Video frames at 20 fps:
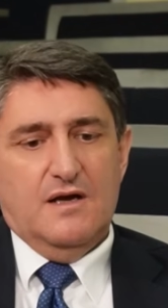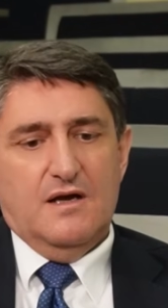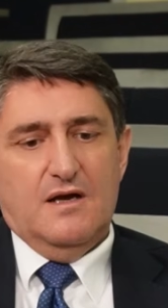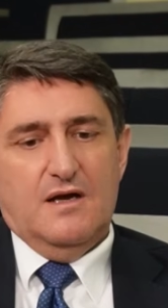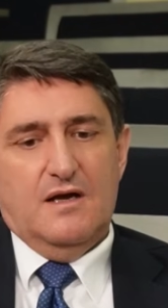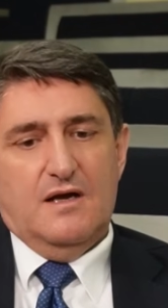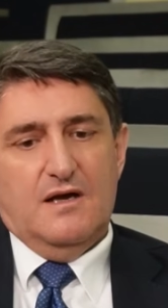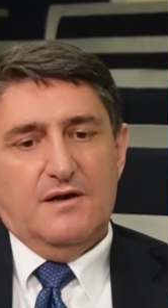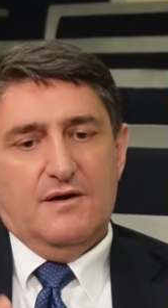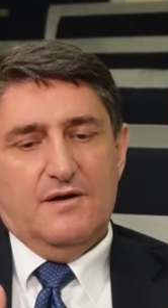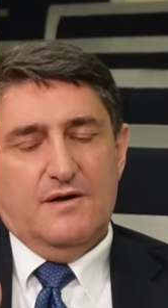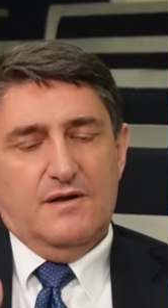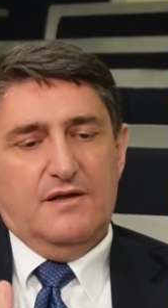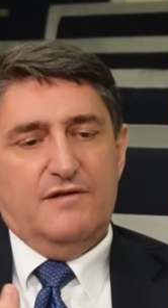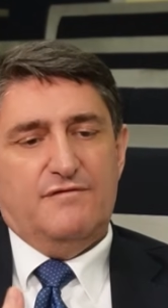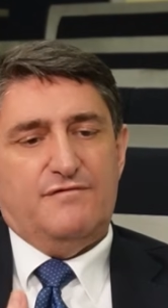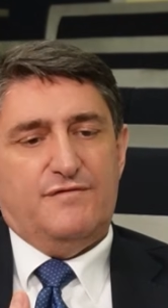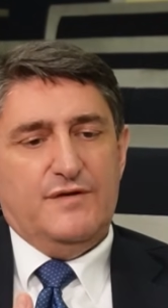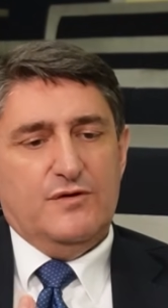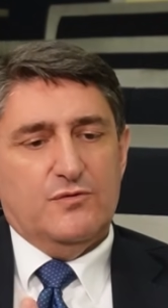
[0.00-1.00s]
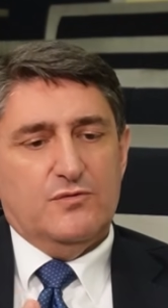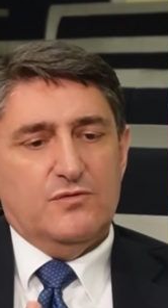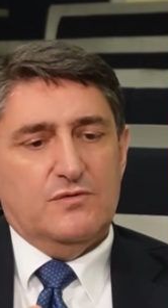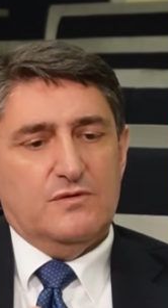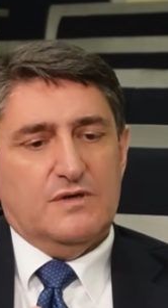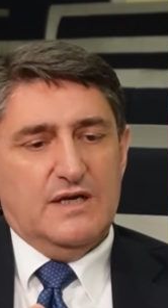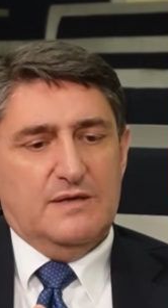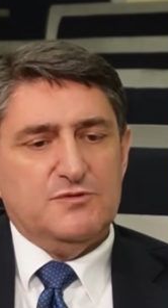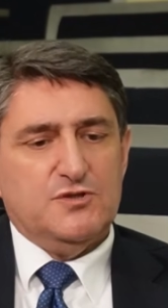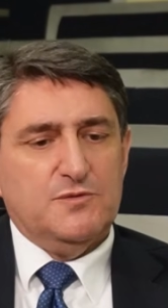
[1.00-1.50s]
uh, if you
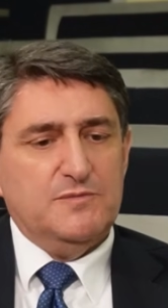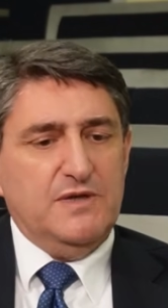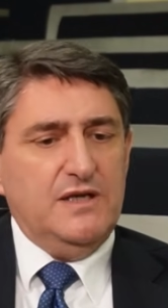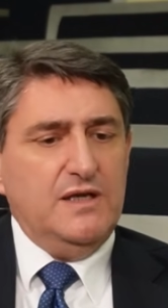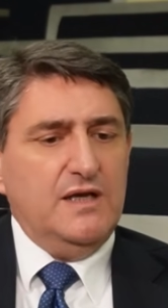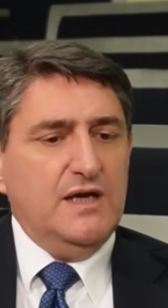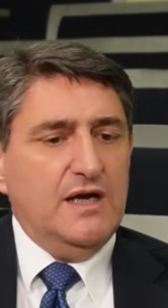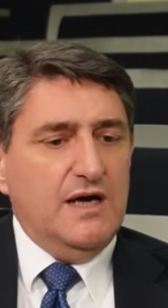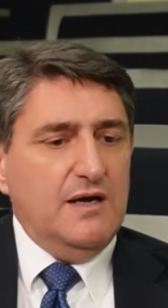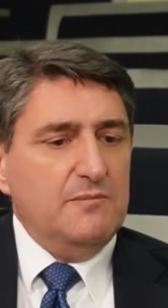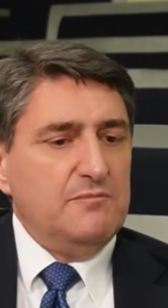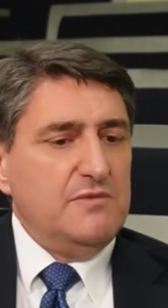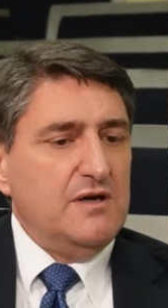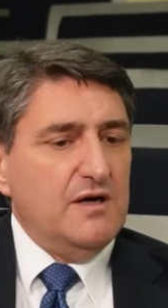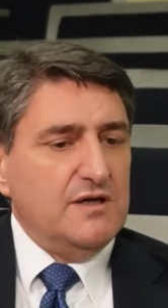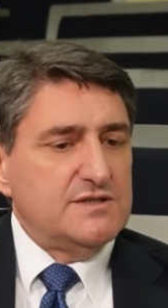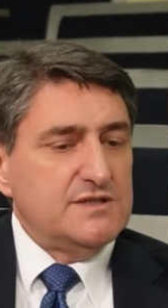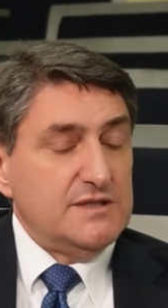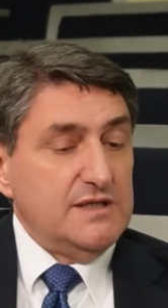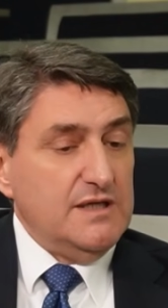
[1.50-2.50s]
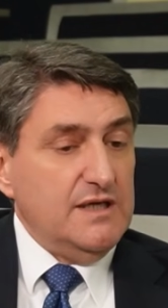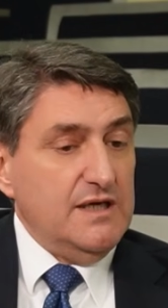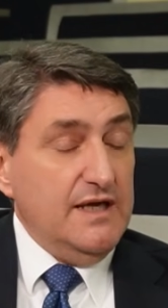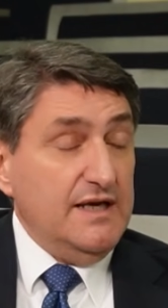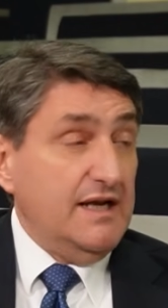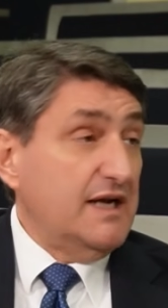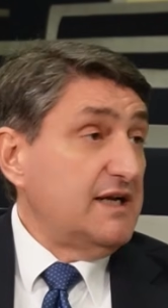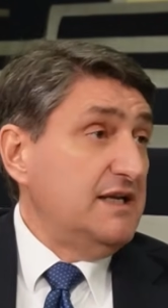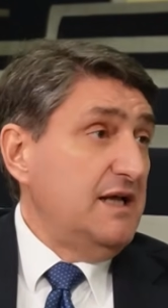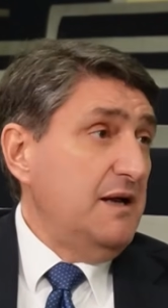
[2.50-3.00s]
come to me, I'm not uh,
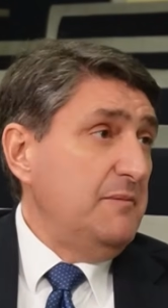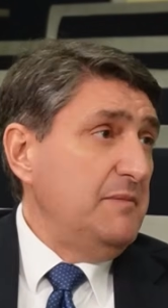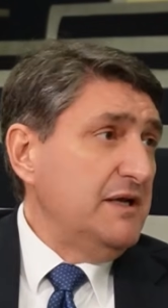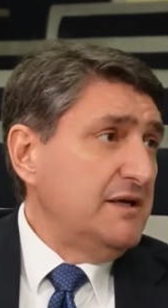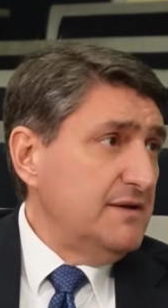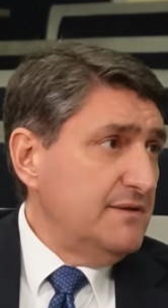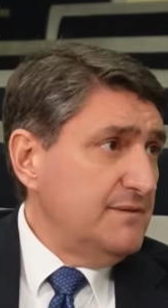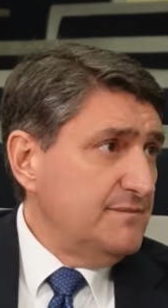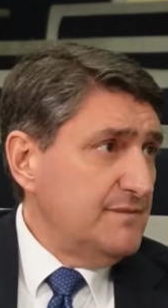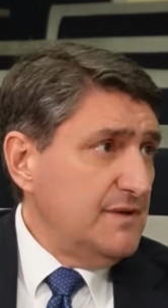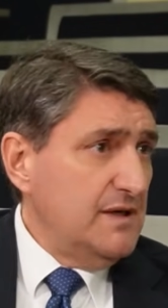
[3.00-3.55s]
an academic.